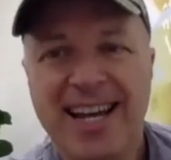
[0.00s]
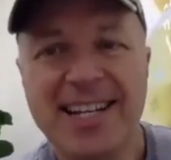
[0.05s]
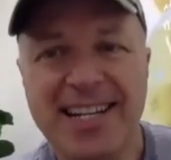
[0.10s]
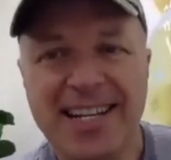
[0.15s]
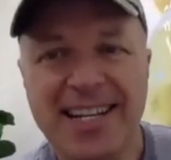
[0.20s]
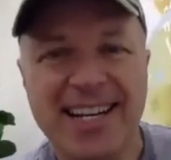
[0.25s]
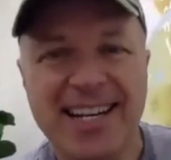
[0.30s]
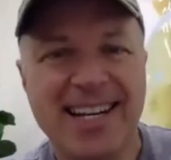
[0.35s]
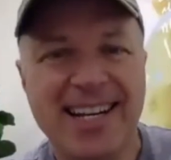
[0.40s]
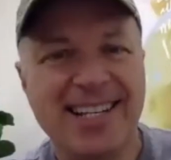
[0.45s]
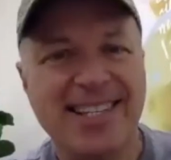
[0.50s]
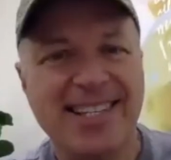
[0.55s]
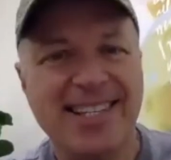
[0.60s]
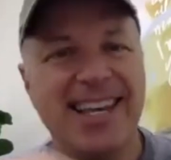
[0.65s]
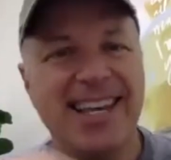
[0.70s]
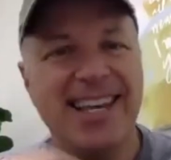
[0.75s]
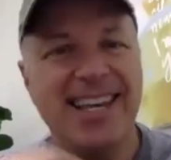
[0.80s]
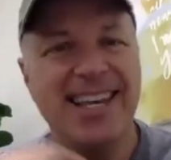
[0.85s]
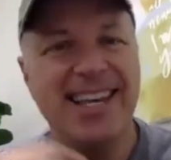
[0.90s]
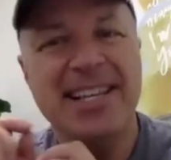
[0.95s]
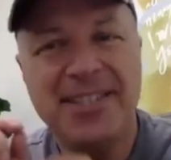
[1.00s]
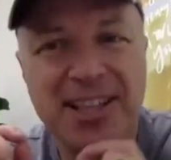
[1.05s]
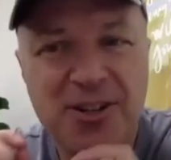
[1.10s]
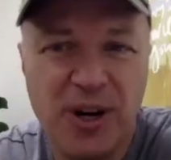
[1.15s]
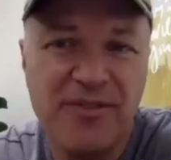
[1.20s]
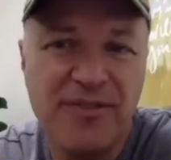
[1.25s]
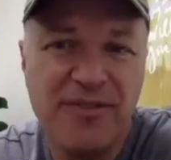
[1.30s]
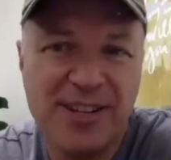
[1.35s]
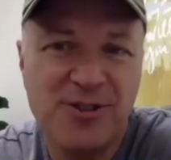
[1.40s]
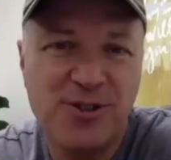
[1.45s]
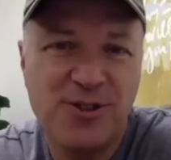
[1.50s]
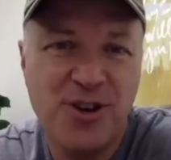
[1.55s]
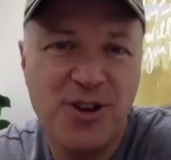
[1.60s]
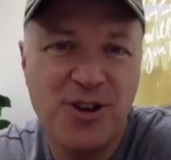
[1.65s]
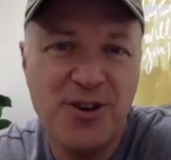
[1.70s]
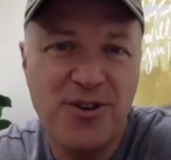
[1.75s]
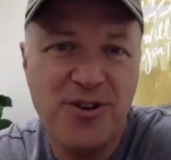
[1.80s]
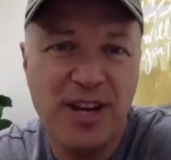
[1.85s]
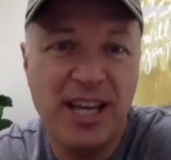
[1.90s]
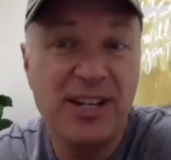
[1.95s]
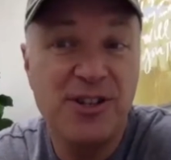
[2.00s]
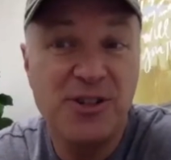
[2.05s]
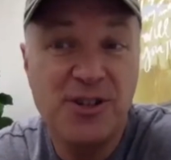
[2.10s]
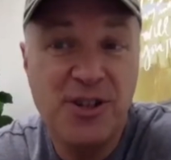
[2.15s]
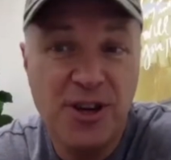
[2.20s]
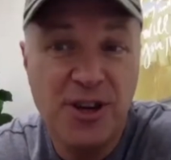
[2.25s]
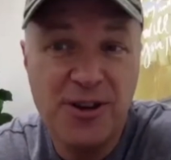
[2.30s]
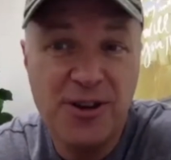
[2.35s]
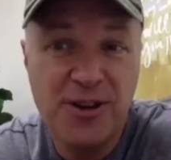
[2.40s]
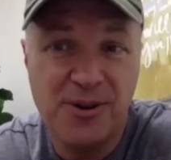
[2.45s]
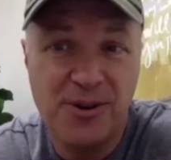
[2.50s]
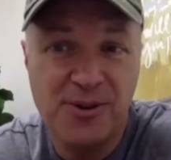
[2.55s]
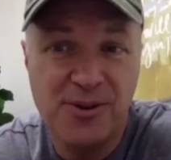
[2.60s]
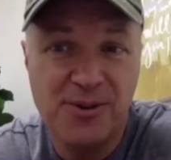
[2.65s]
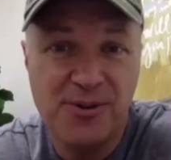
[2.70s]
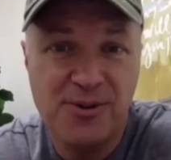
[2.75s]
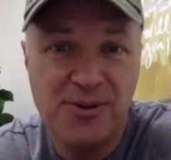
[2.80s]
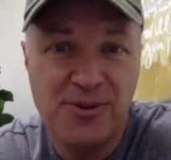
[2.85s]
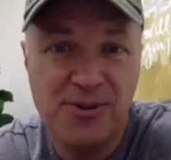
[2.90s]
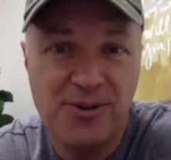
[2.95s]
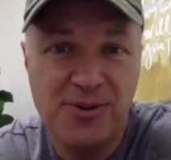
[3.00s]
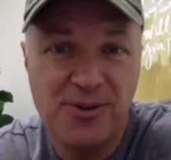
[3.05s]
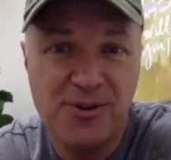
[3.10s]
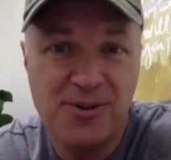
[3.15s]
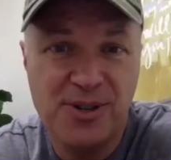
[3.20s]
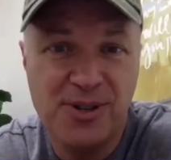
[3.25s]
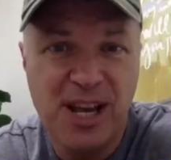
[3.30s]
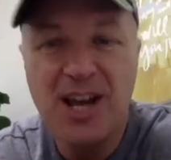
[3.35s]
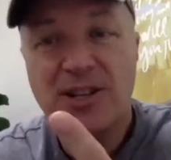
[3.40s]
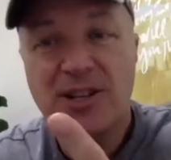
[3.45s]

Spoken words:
What he did is he sent the 12 out in twos,